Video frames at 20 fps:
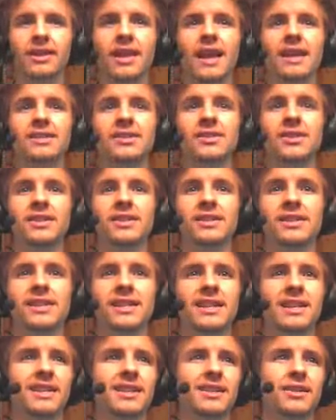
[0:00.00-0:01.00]
As you can
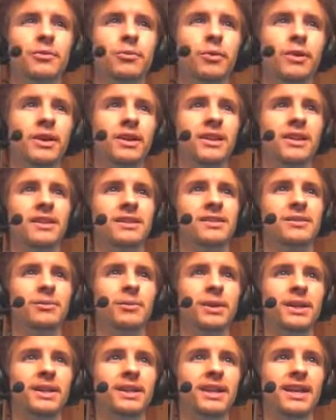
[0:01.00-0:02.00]
see, the winner this week